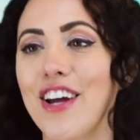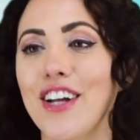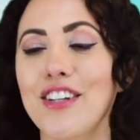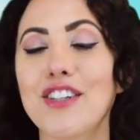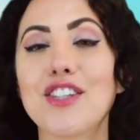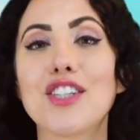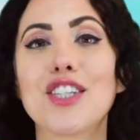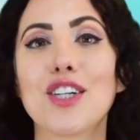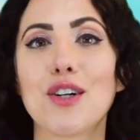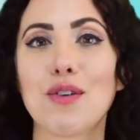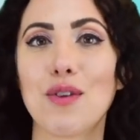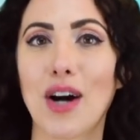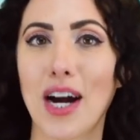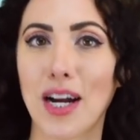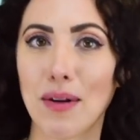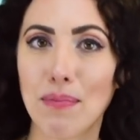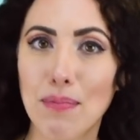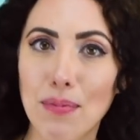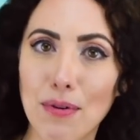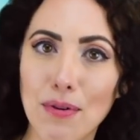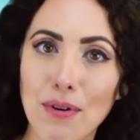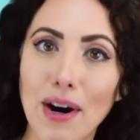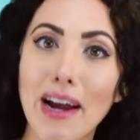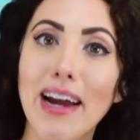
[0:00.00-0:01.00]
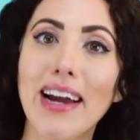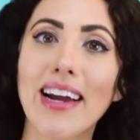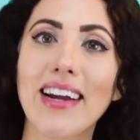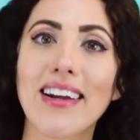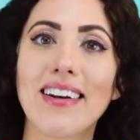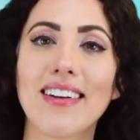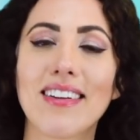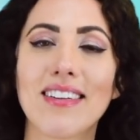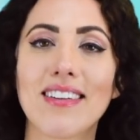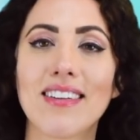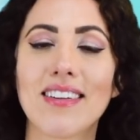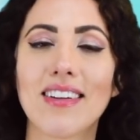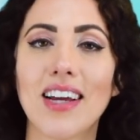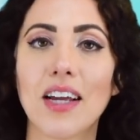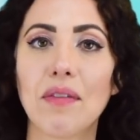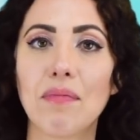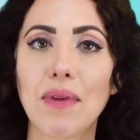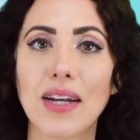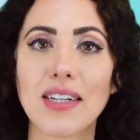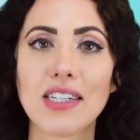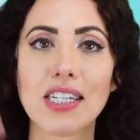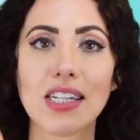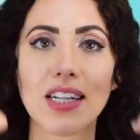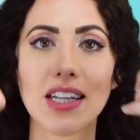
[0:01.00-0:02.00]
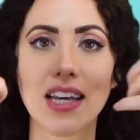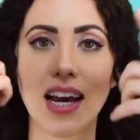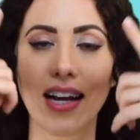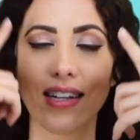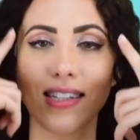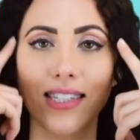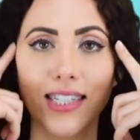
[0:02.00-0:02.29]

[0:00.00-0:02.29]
And so I prayed, and mentally I